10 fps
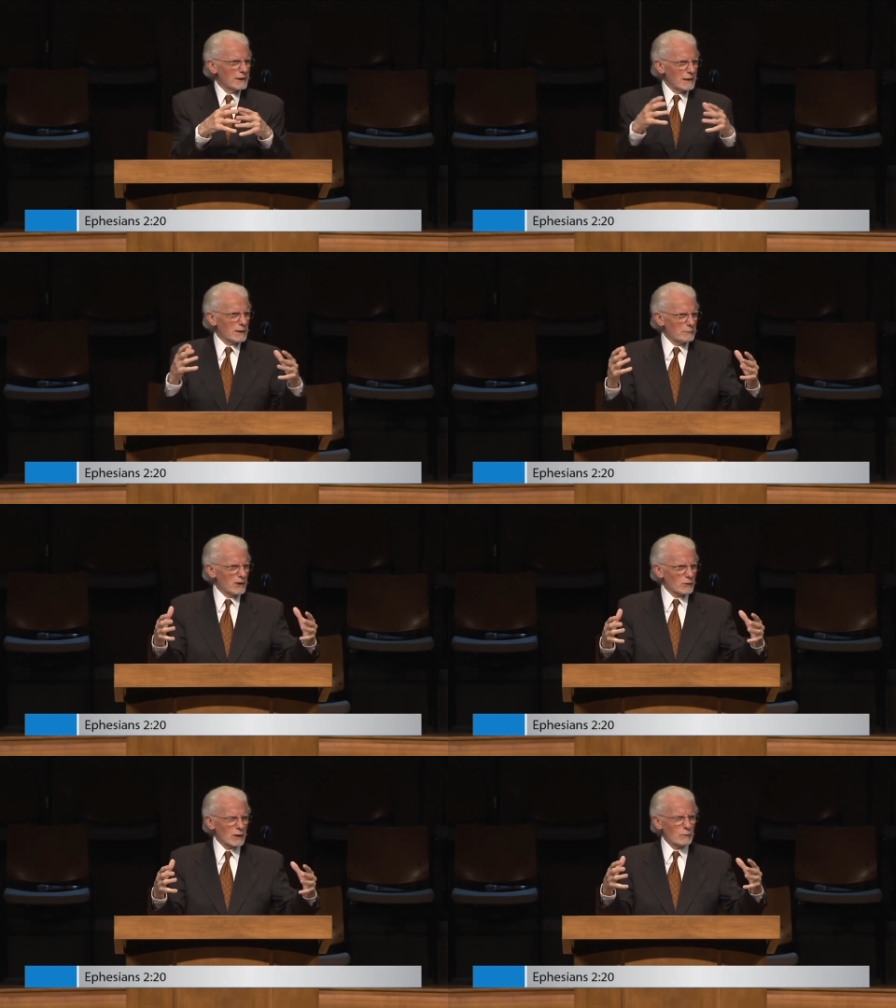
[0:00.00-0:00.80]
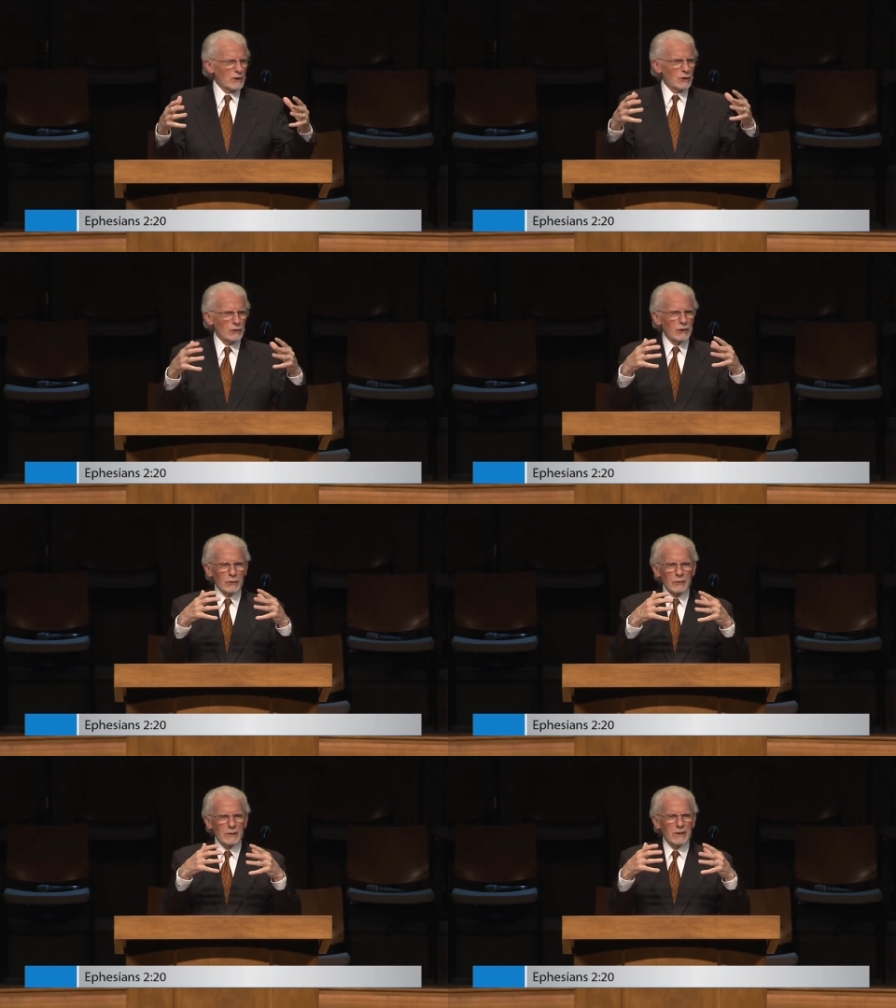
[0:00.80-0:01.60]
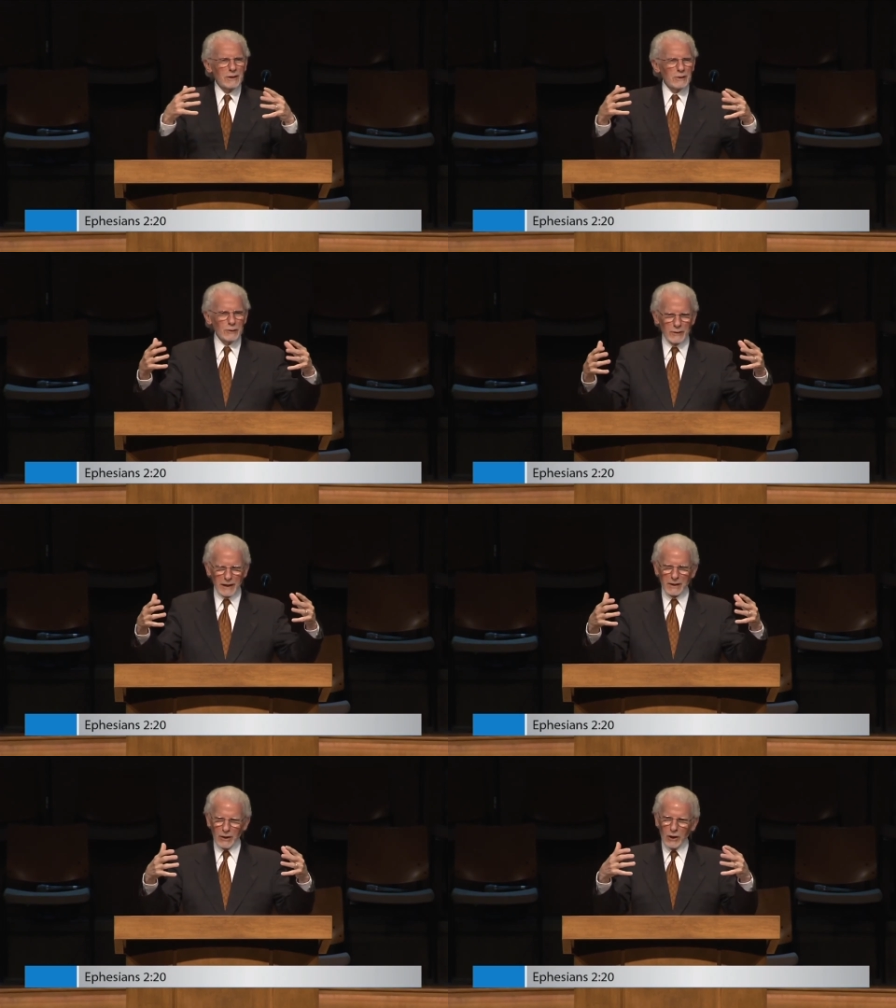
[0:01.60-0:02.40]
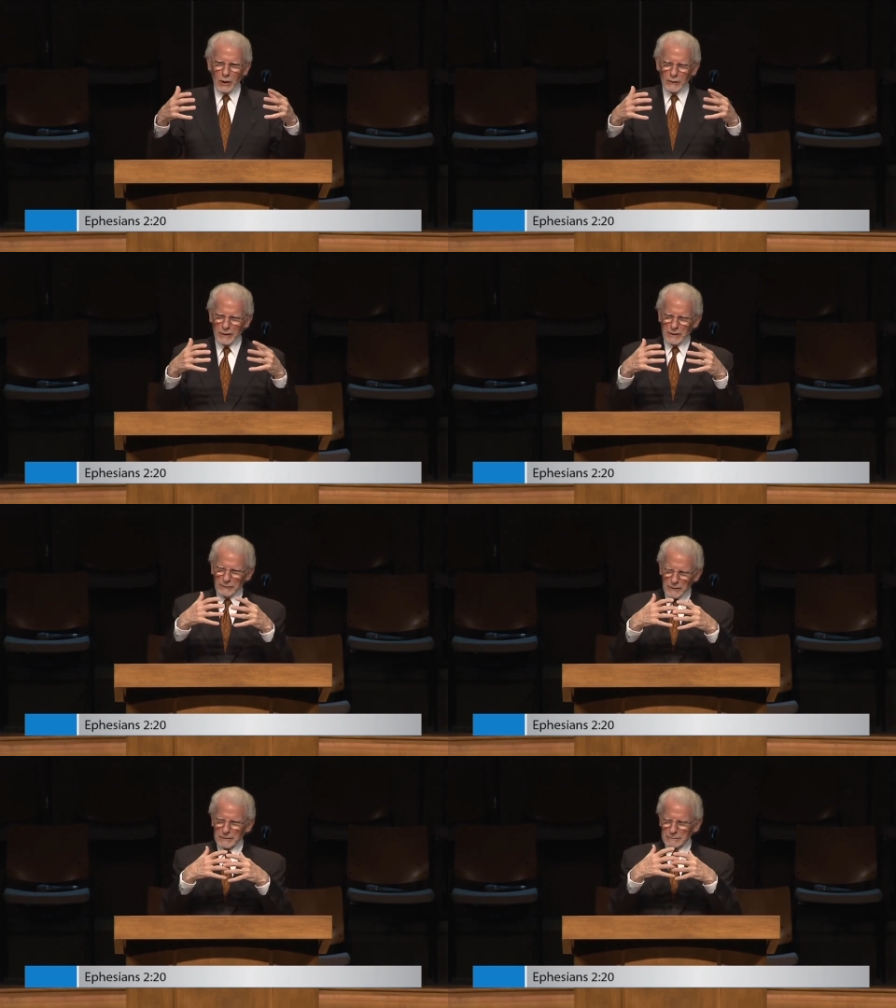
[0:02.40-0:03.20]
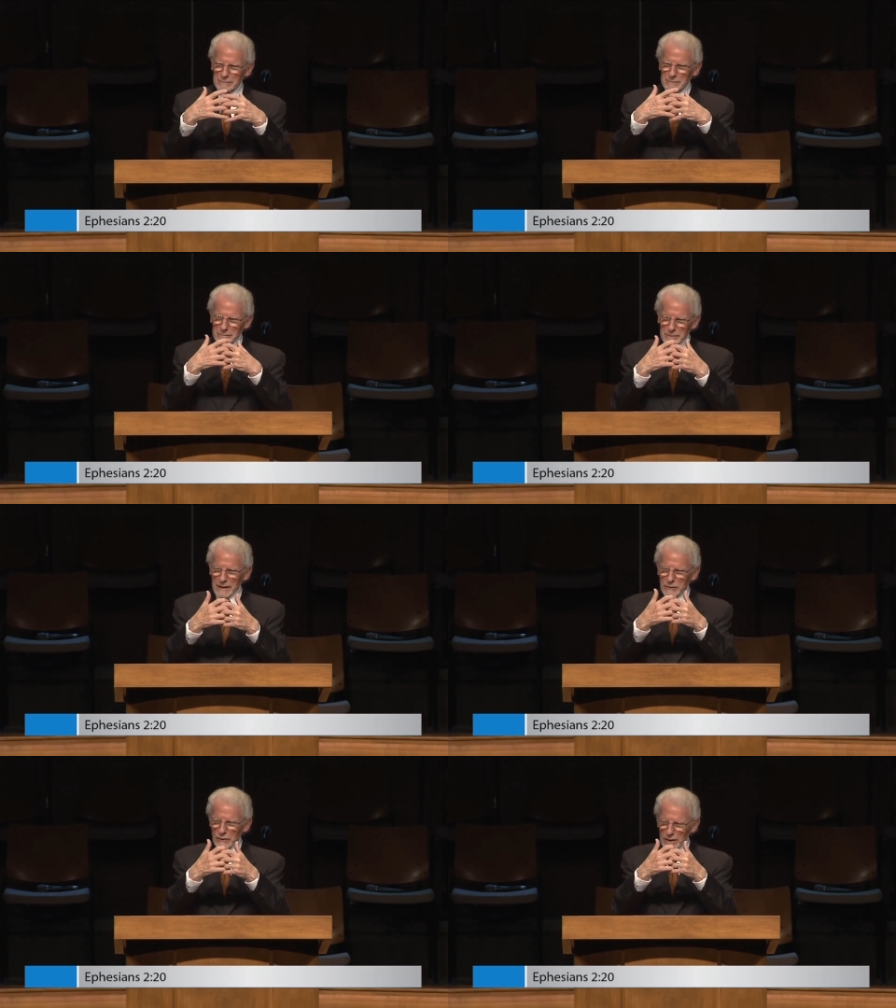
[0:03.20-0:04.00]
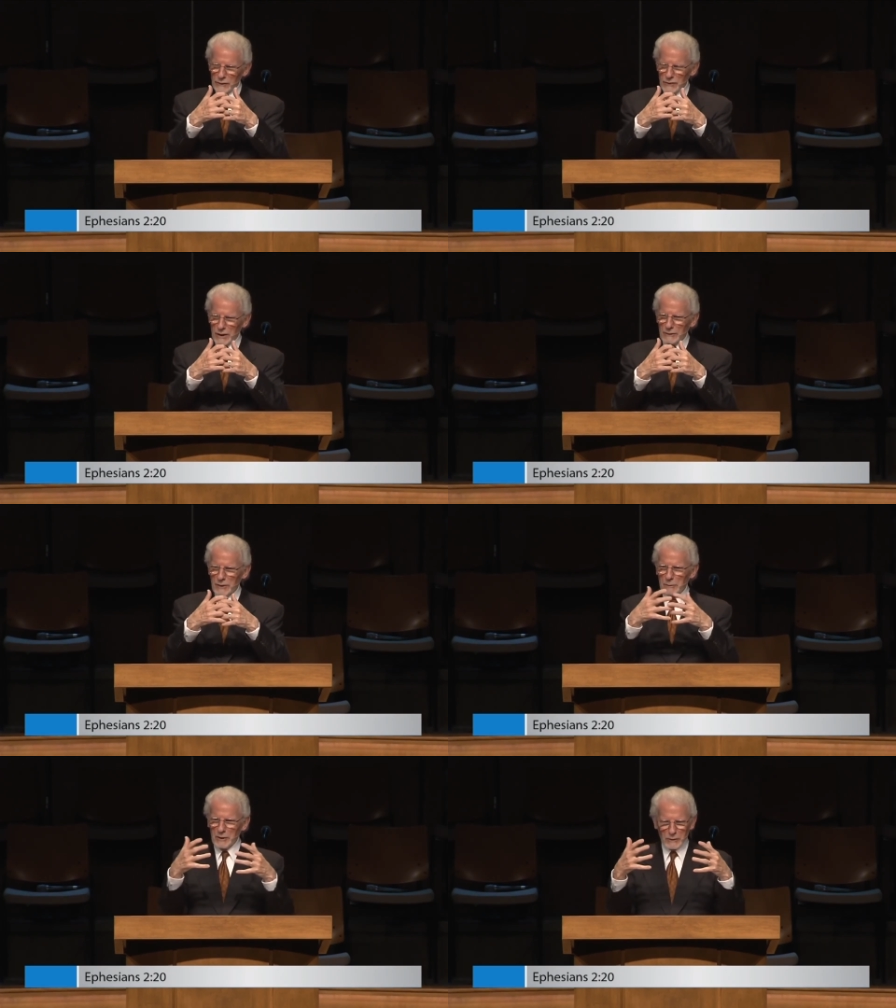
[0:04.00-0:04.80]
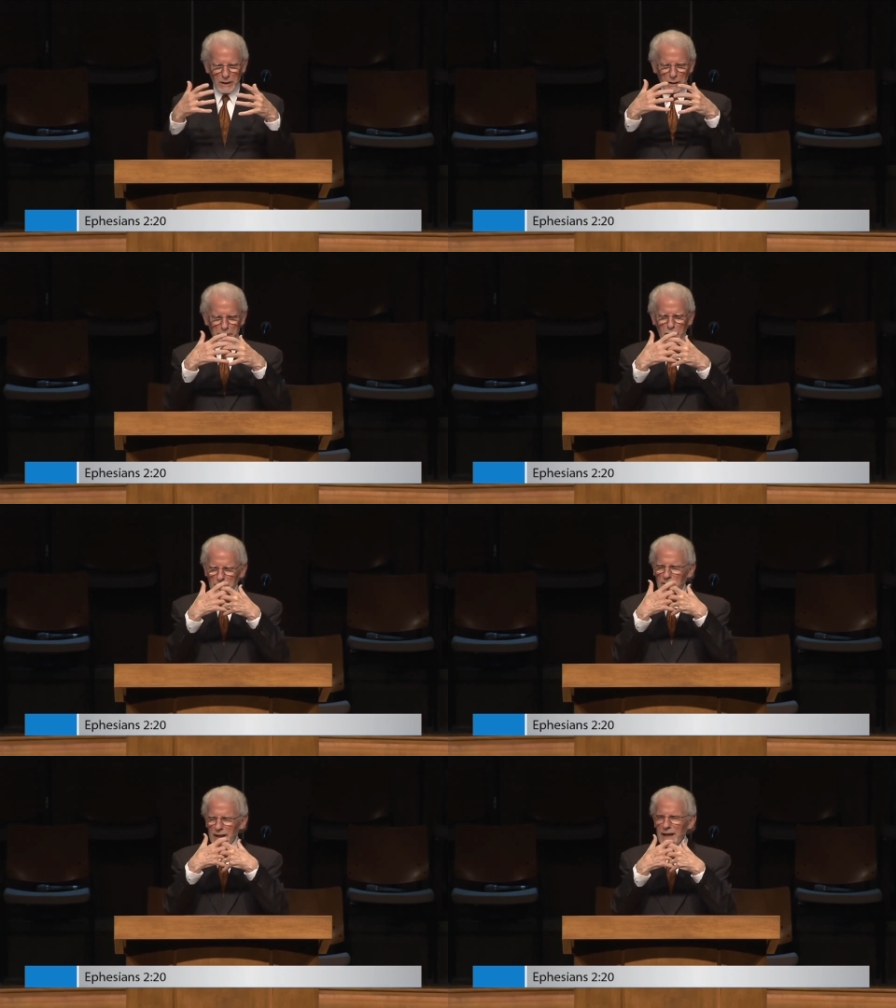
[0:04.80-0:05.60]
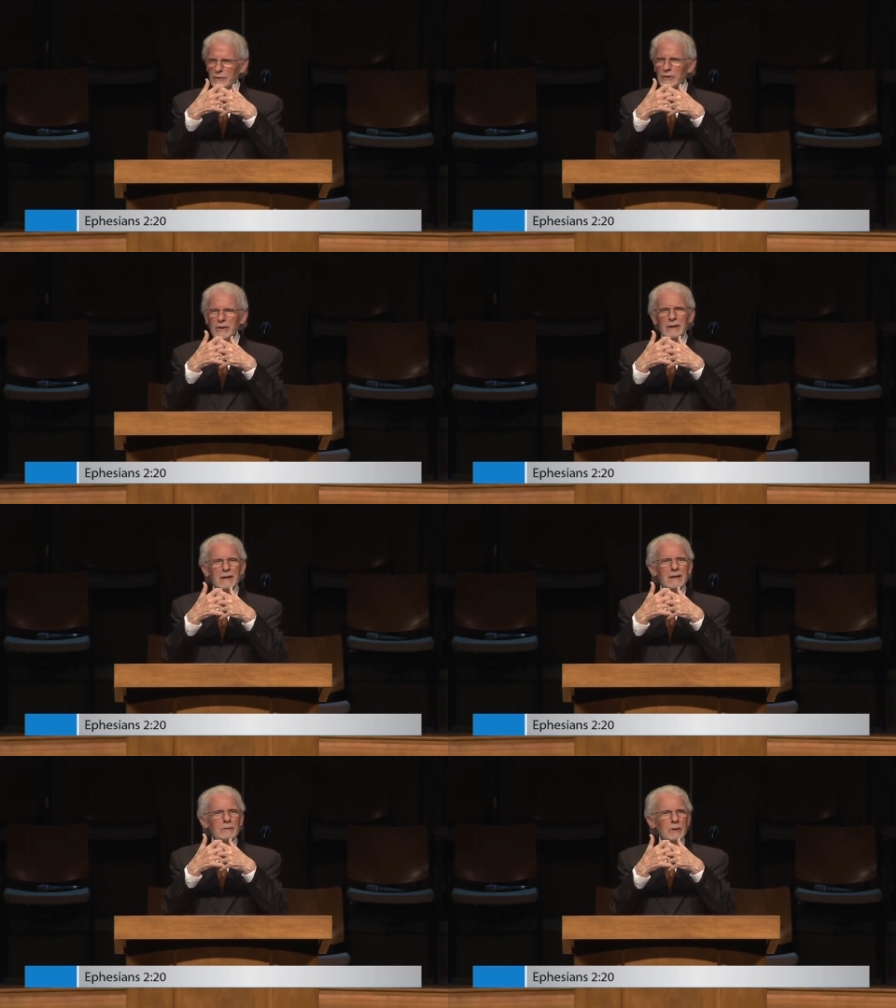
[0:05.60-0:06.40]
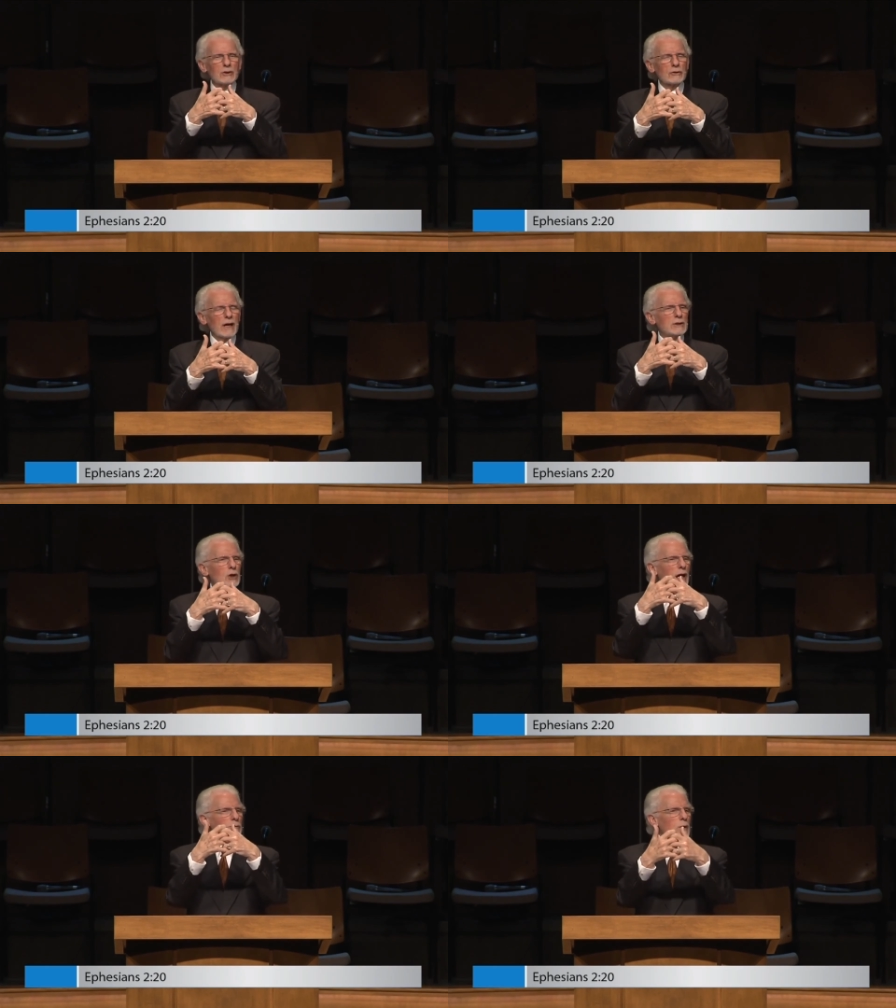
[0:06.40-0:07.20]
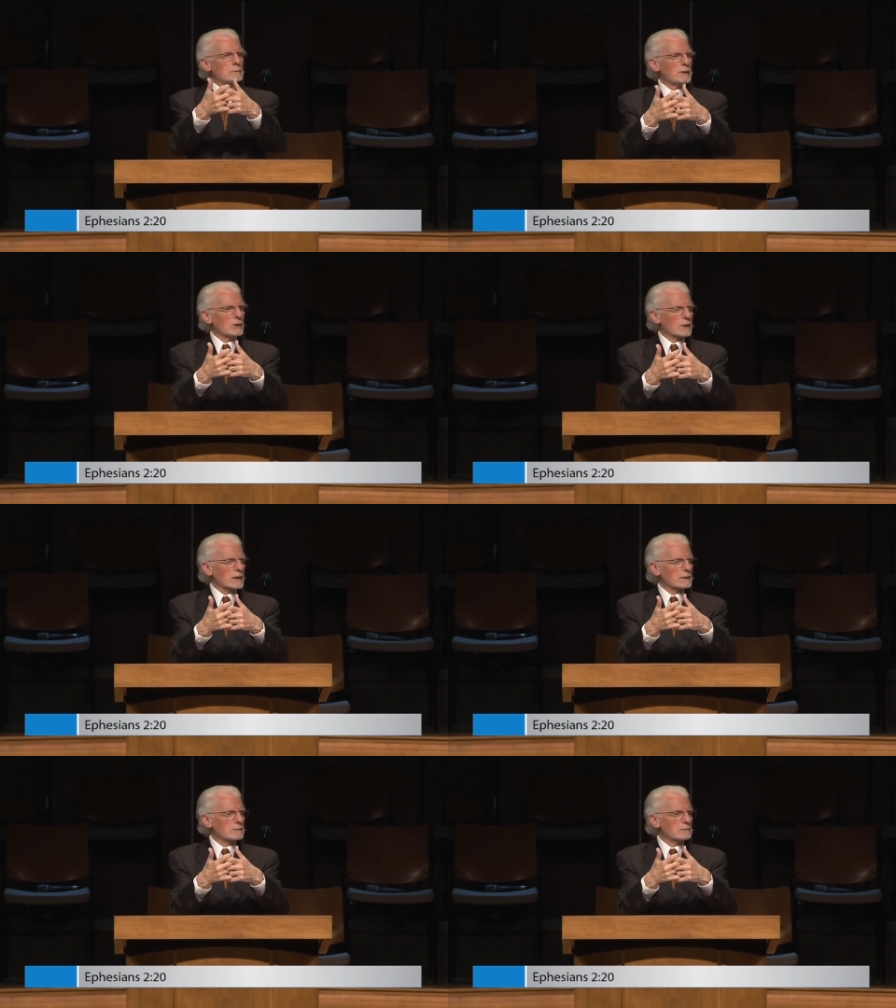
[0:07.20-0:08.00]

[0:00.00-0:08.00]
In a building, what do you do? You take all the different things necessary for the building and put it together. When you're done, you have one building.